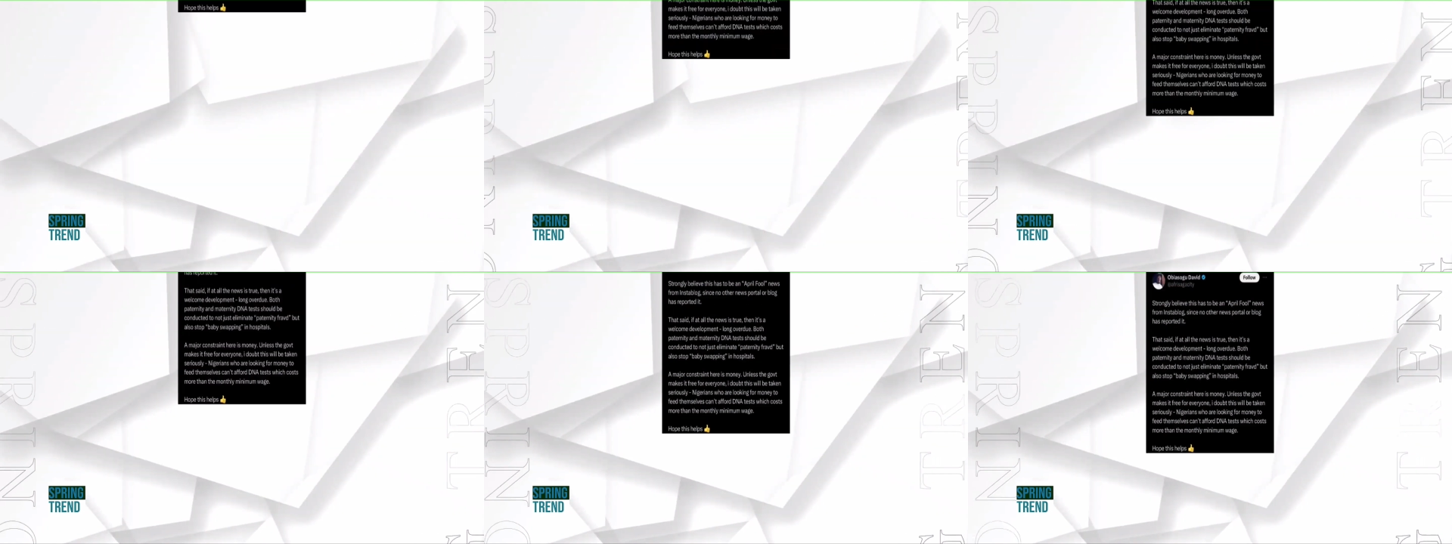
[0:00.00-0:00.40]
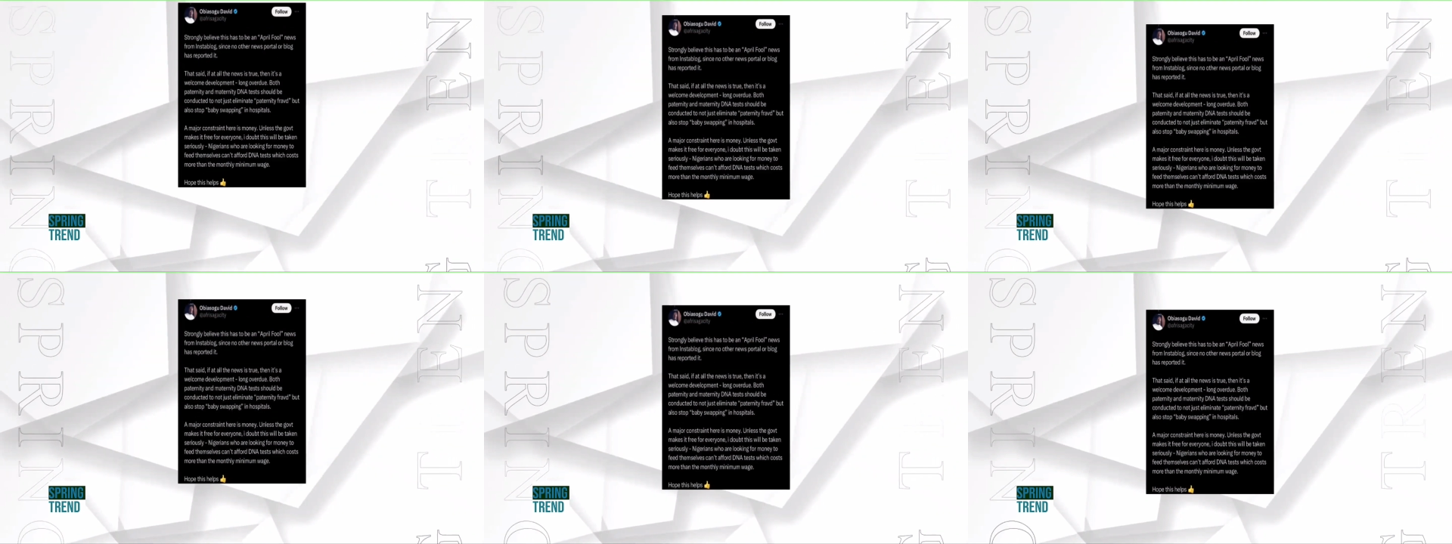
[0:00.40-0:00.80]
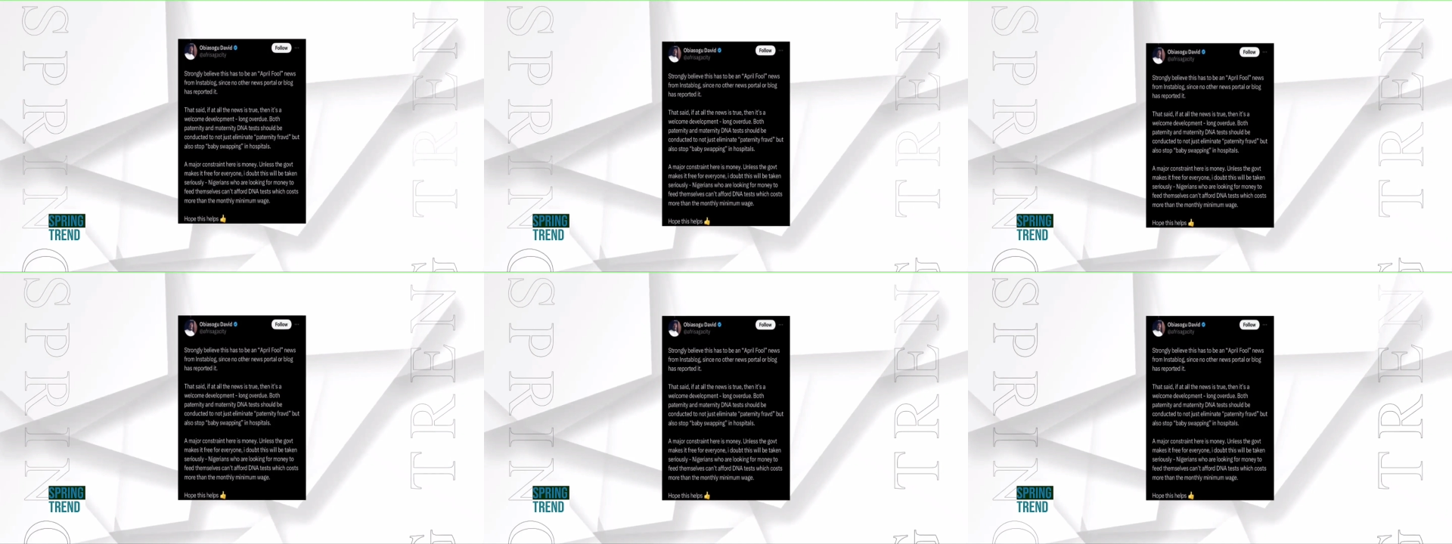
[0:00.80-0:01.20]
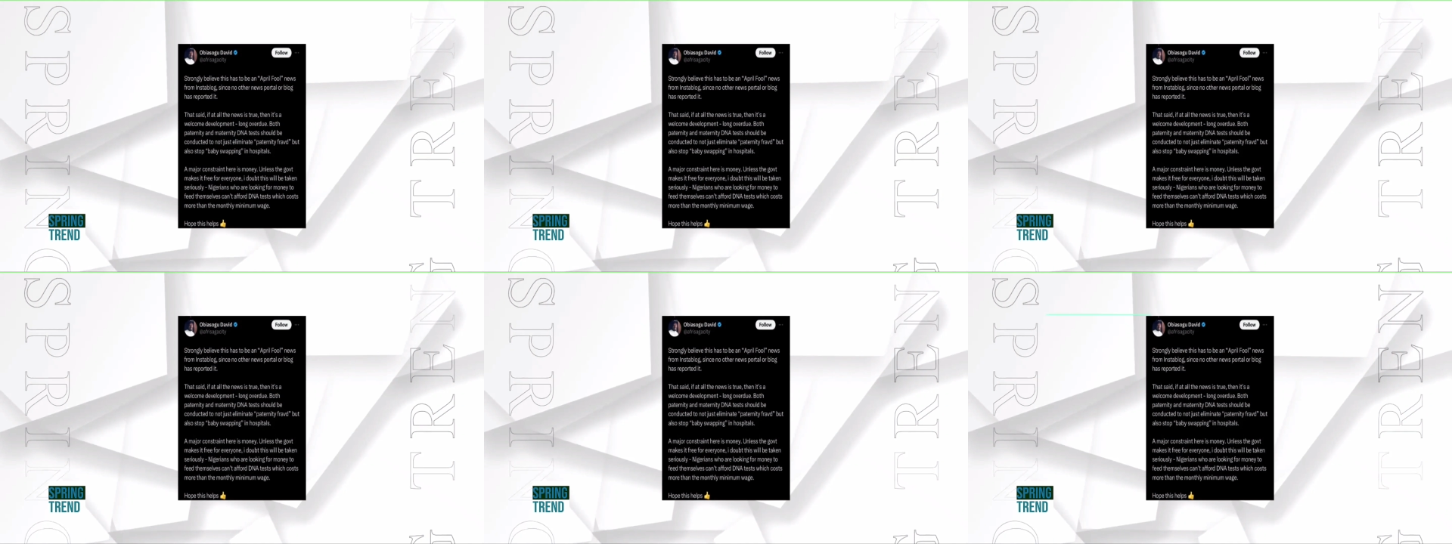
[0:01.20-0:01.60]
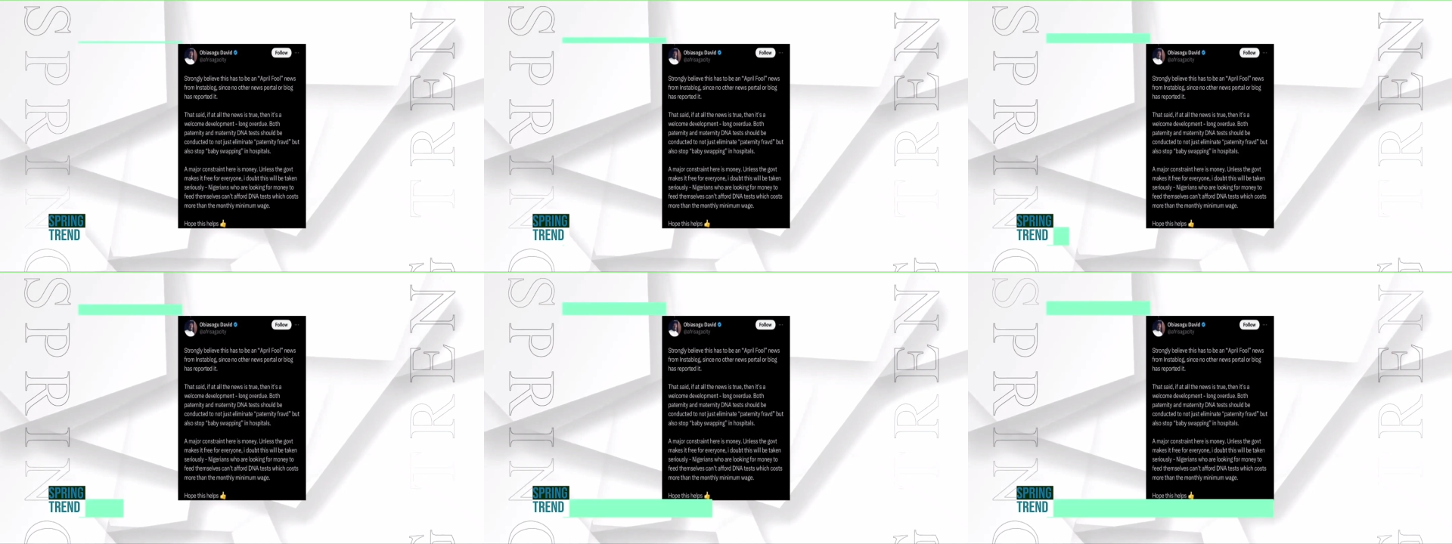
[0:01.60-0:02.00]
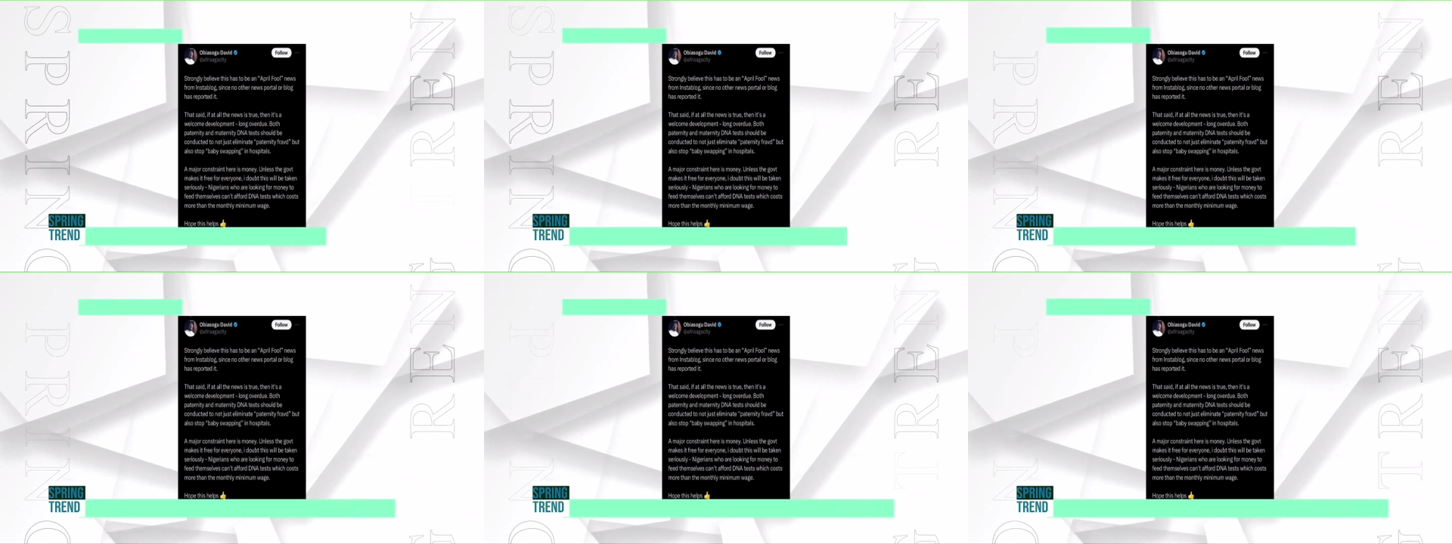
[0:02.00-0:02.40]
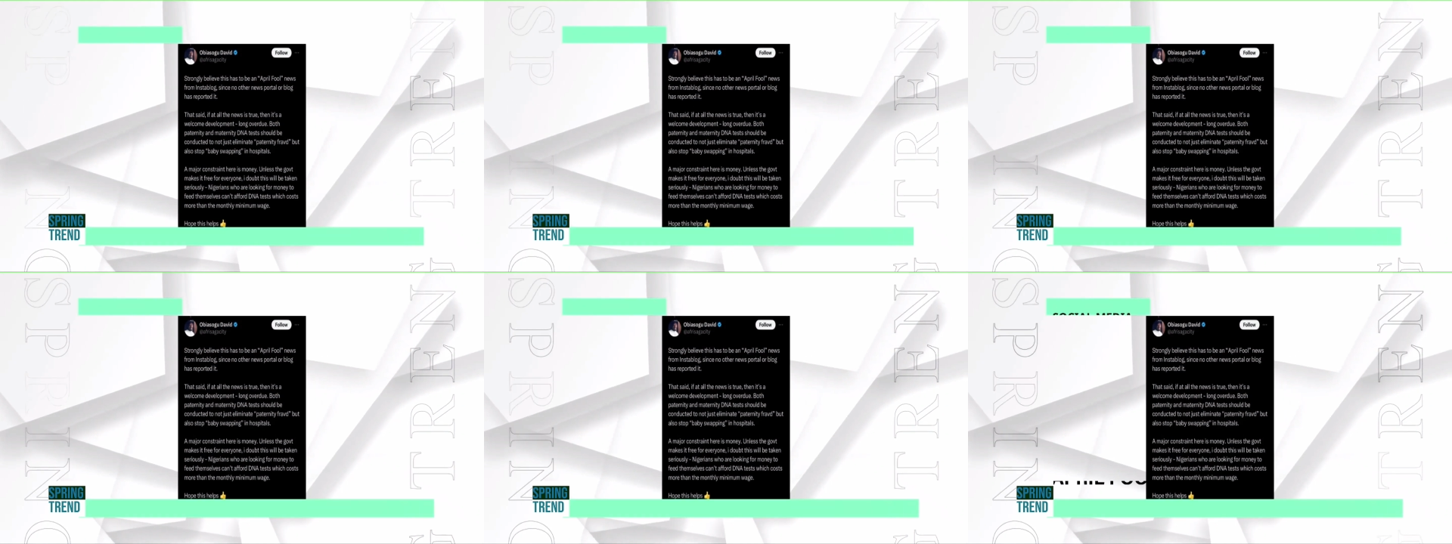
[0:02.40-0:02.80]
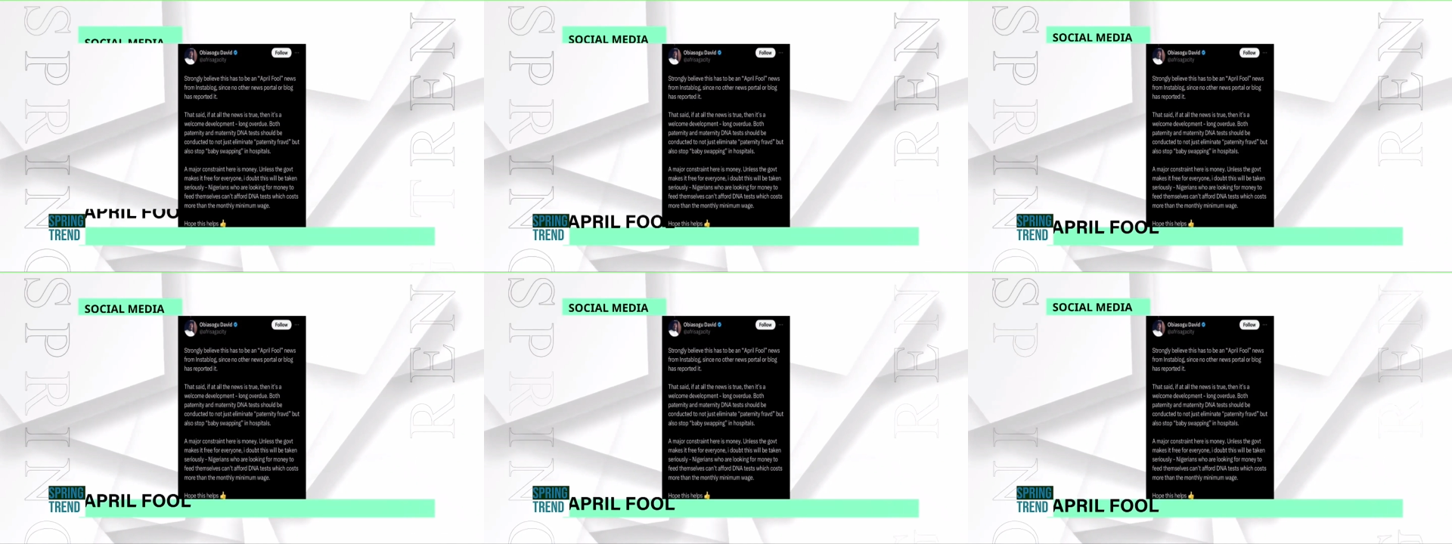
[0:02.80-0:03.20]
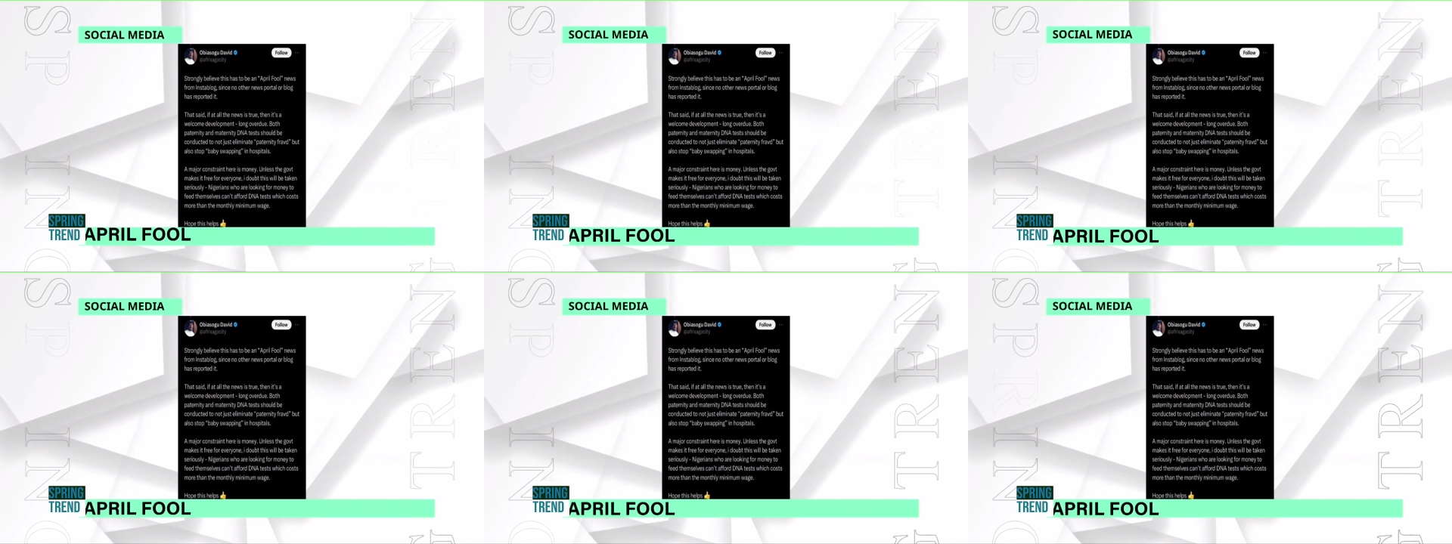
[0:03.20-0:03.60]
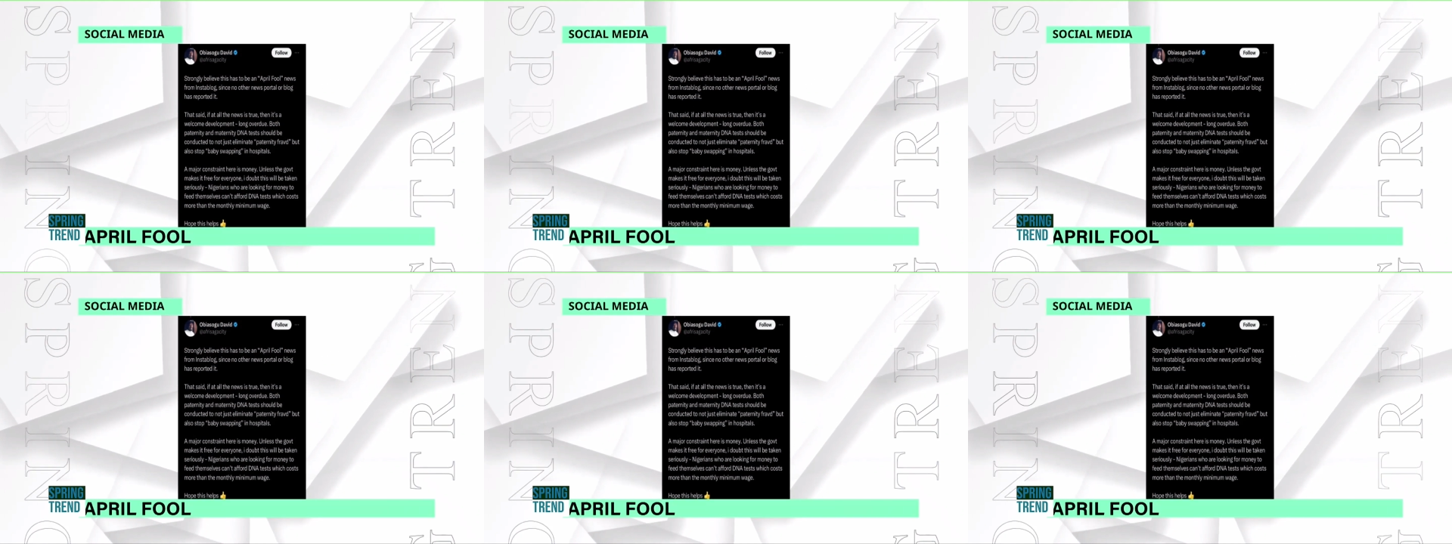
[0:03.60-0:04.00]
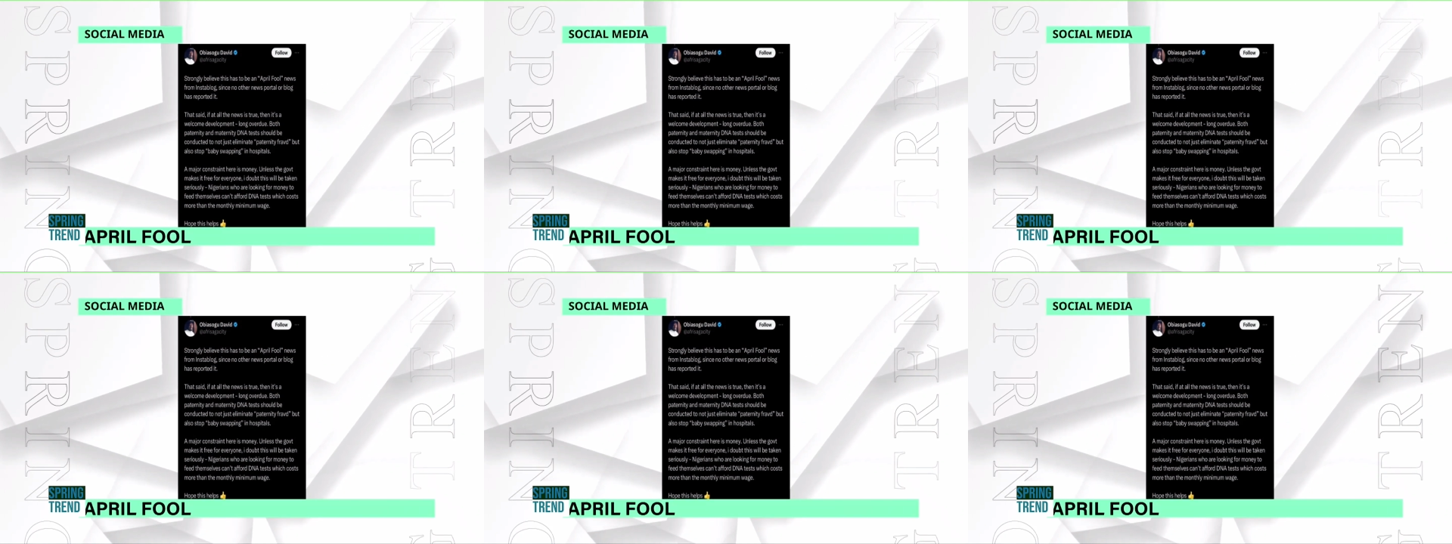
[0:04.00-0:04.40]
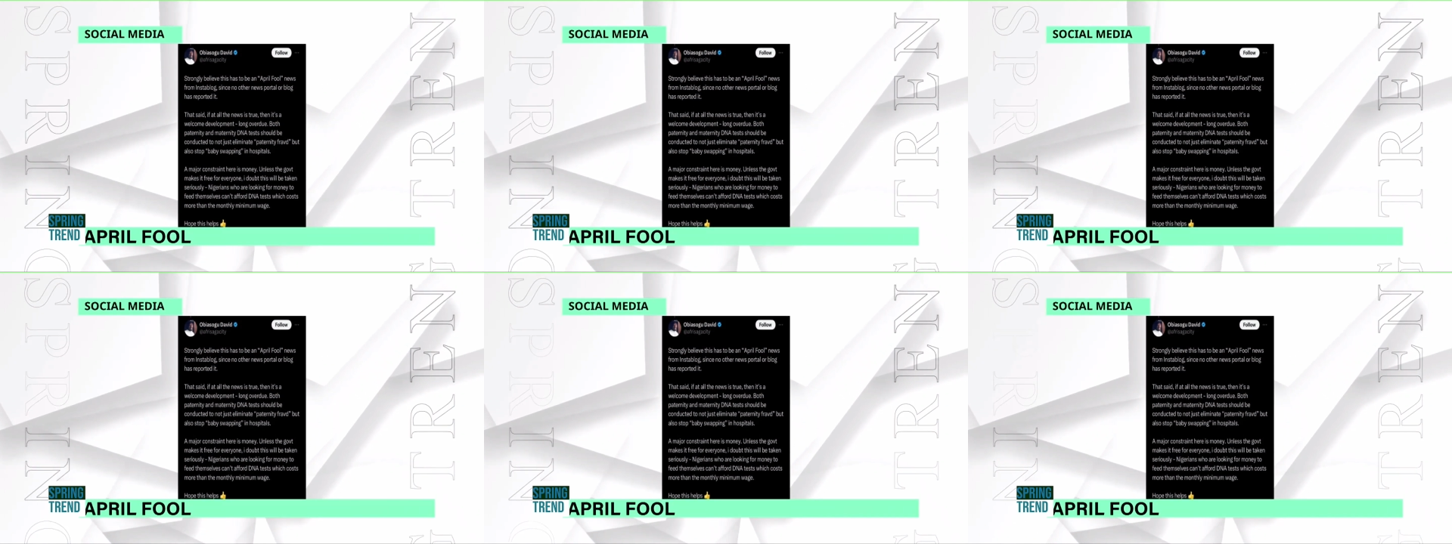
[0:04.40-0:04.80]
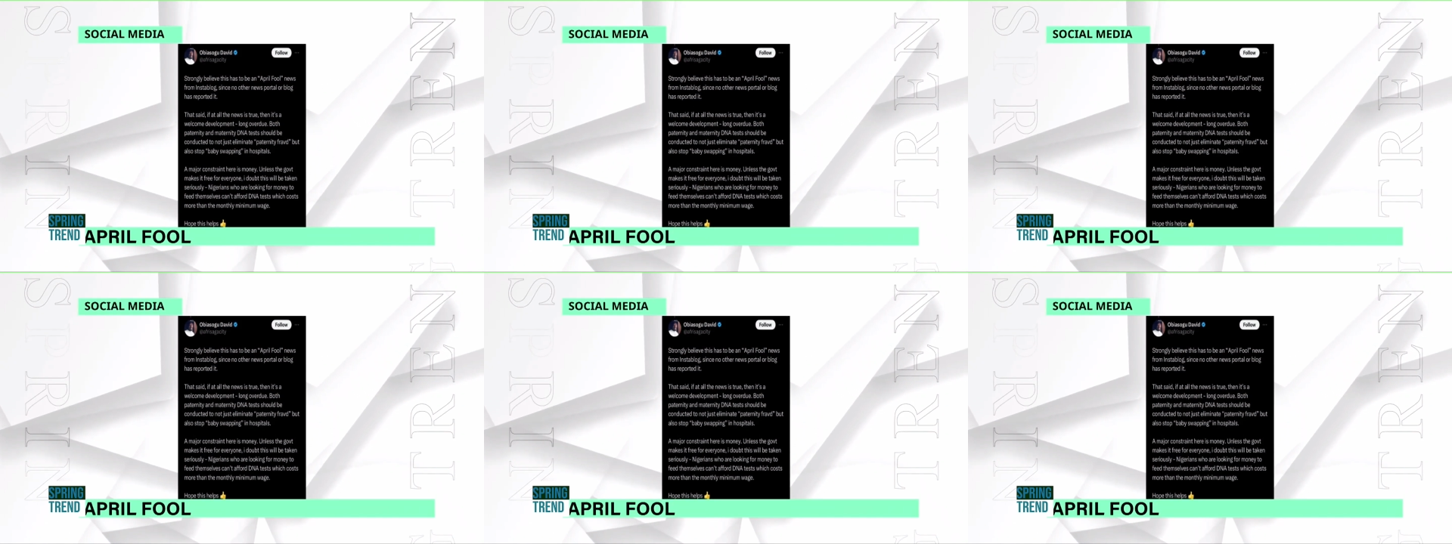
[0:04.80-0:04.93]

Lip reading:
(no speaker visible)